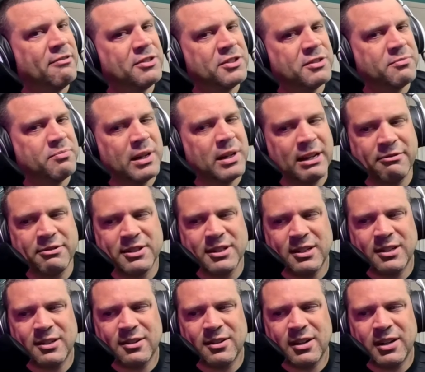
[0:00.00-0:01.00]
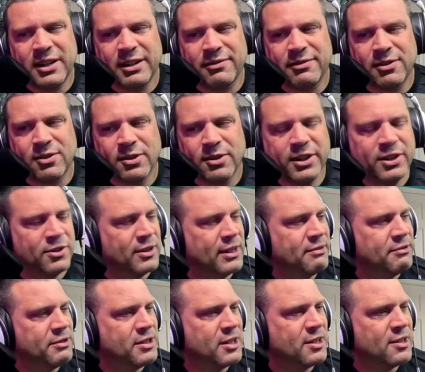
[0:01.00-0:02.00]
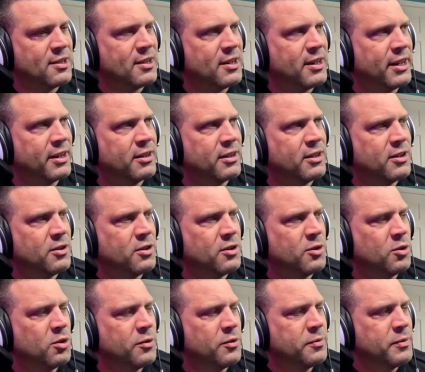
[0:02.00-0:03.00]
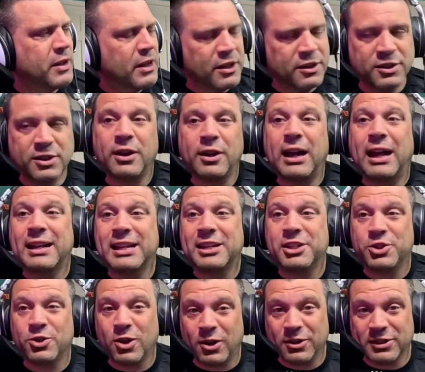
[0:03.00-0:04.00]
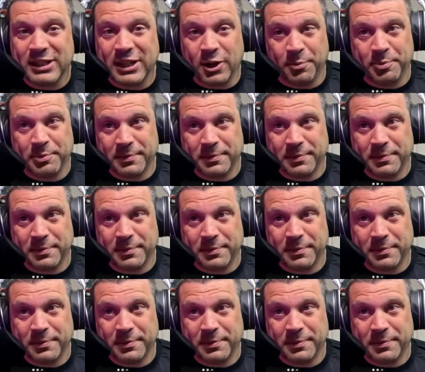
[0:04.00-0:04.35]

That was all right, for real. That was all right. So I need your all's help.